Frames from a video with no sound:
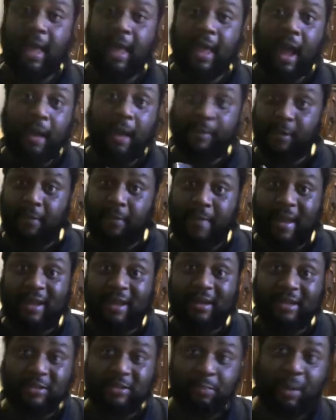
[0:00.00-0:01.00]
I'm gonna get
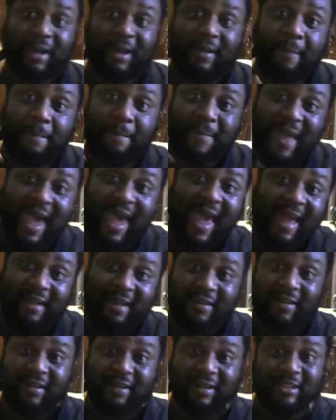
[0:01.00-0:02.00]
back in this Breaking Bad,
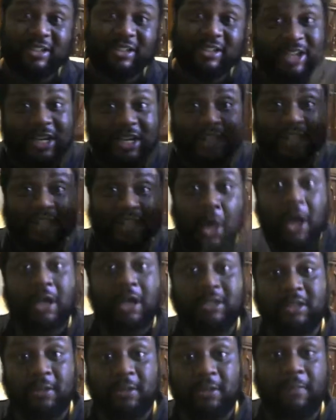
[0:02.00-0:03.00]
nigga. This shit is
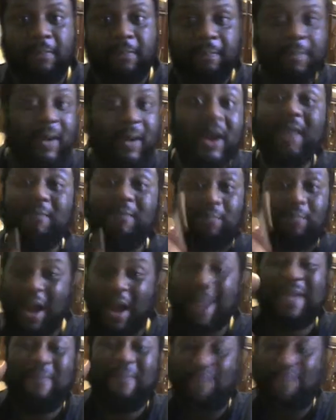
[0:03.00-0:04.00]
awesome.
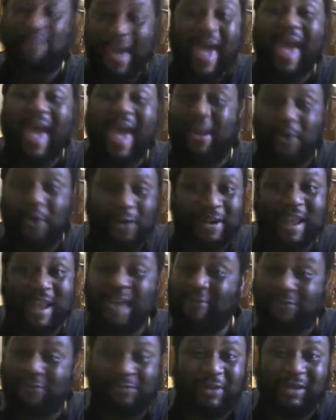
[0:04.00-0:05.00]
Breaking Bad on
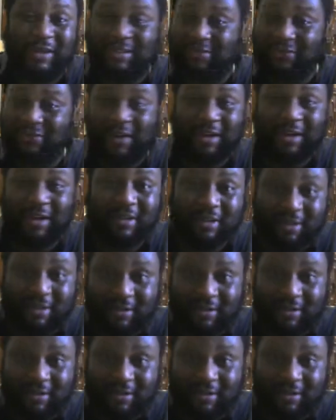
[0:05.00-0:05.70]
Netflix, fucker.